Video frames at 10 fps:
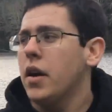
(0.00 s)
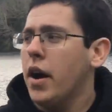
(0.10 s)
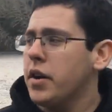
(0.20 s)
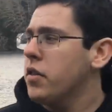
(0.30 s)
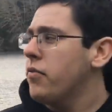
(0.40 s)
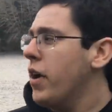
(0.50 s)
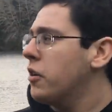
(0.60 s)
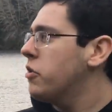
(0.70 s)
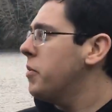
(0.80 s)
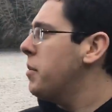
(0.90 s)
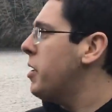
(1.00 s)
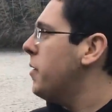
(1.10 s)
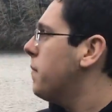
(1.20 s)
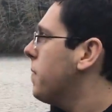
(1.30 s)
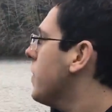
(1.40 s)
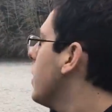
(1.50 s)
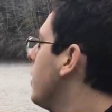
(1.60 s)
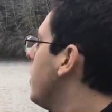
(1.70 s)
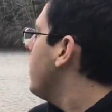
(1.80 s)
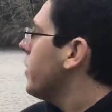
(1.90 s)
Another factor may be
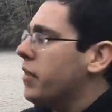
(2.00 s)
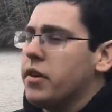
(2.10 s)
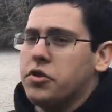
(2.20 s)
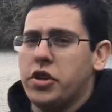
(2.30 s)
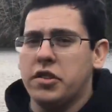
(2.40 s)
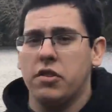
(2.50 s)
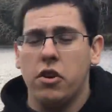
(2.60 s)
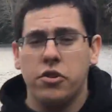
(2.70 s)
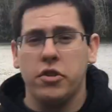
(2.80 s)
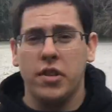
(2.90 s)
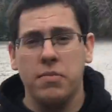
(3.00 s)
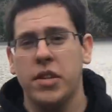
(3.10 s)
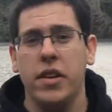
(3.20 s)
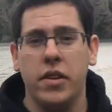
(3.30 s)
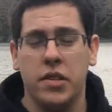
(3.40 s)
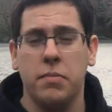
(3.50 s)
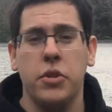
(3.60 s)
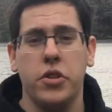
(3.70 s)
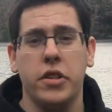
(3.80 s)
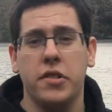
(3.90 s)
there's just a larger subset of
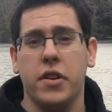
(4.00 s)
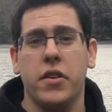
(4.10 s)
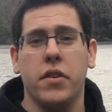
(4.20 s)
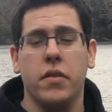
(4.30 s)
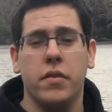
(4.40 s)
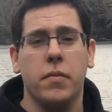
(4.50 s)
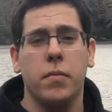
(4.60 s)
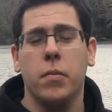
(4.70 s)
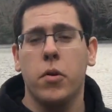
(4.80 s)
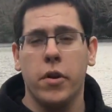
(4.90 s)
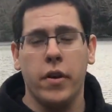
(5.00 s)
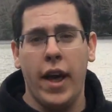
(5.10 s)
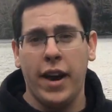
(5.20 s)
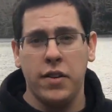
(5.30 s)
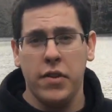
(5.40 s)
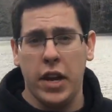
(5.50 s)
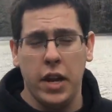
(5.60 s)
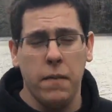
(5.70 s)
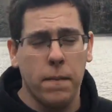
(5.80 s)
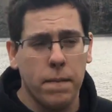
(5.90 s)
species that are more active at night.